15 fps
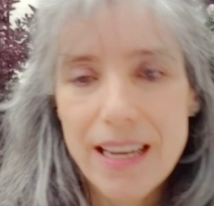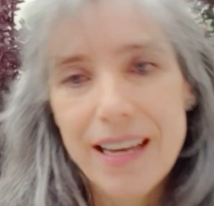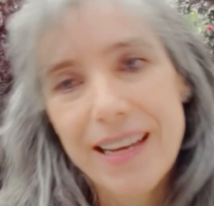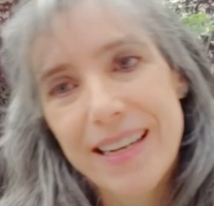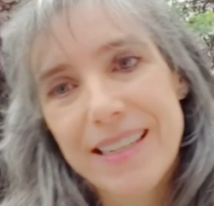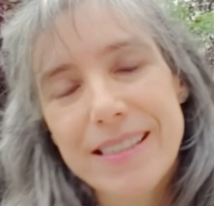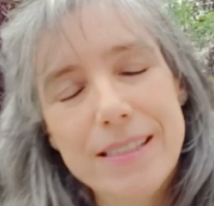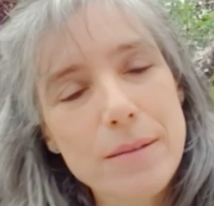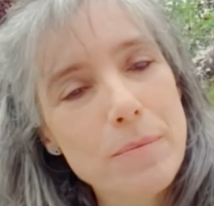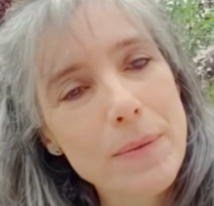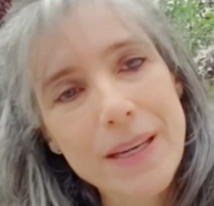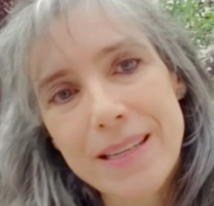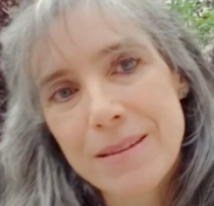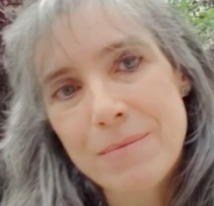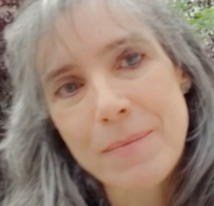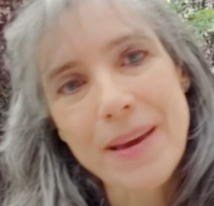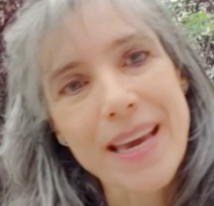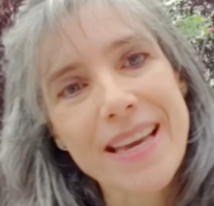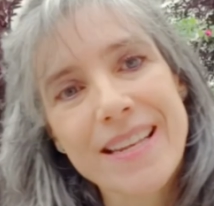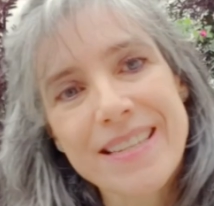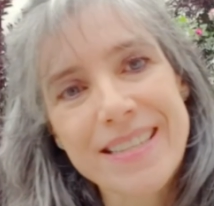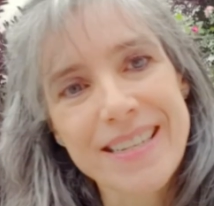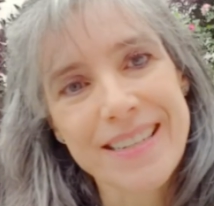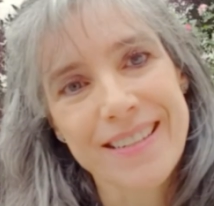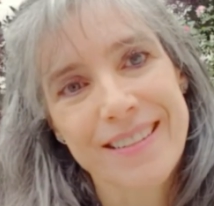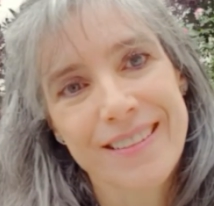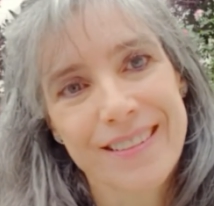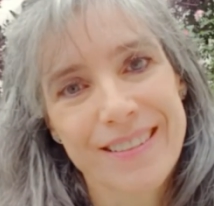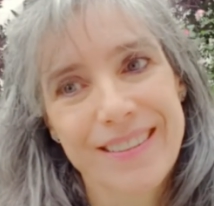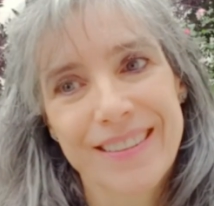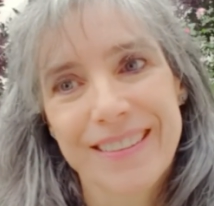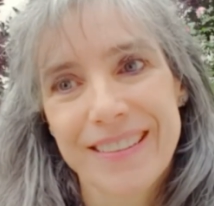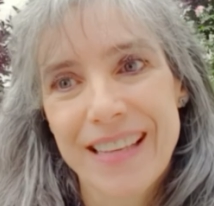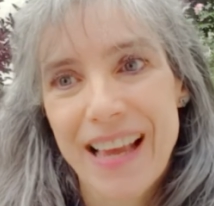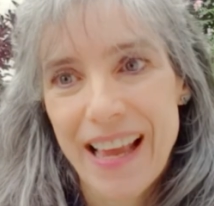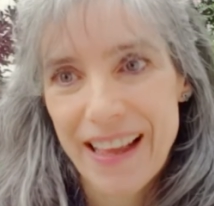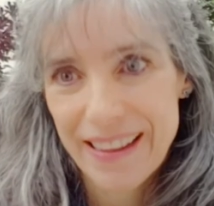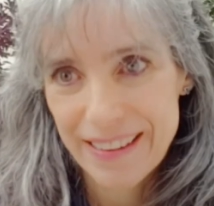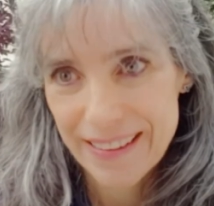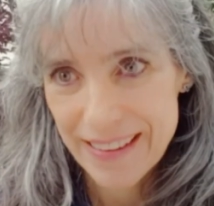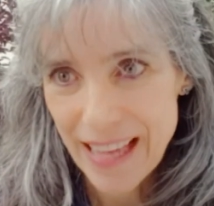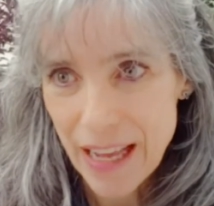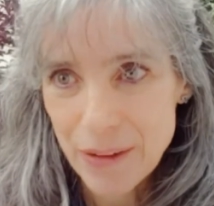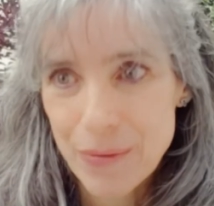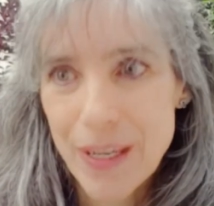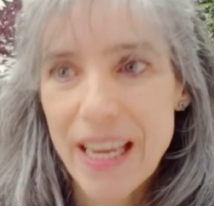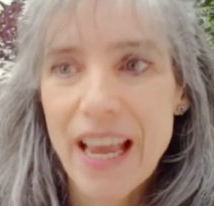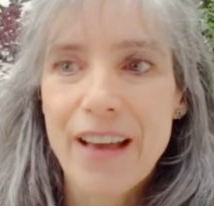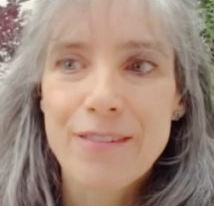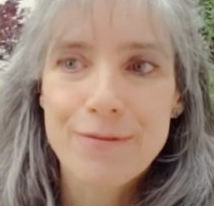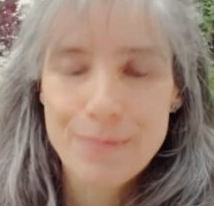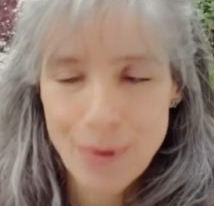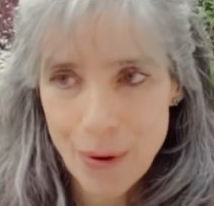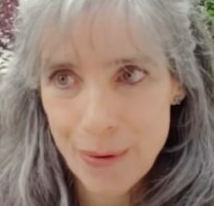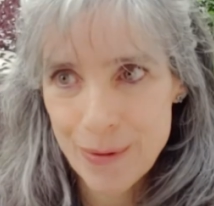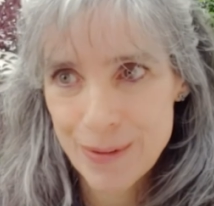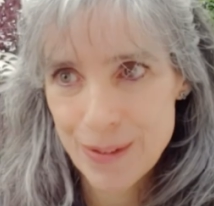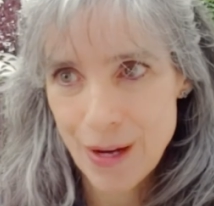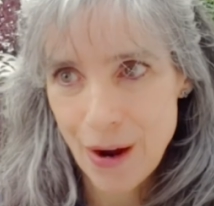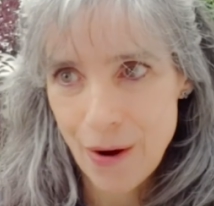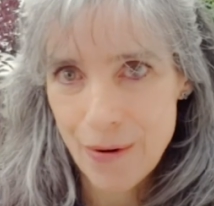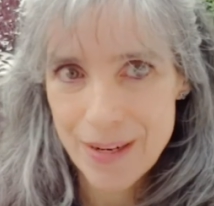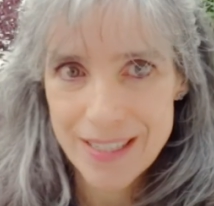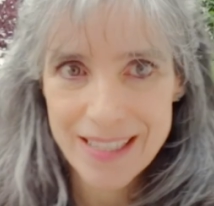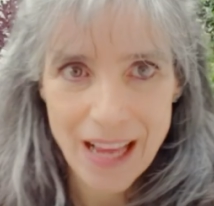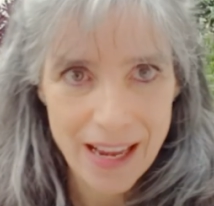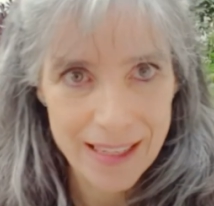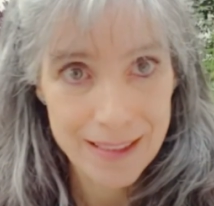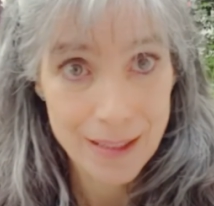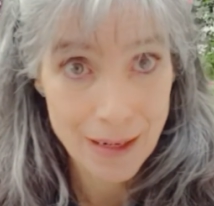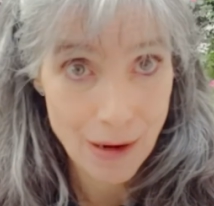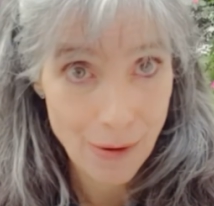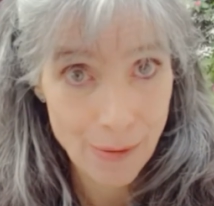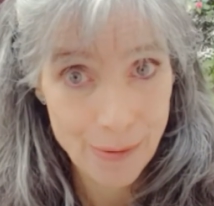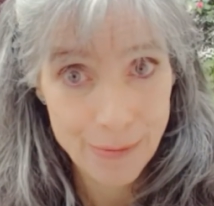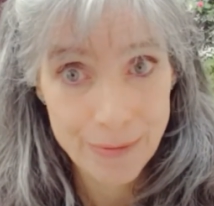It's been many years that we have mowed our side lawn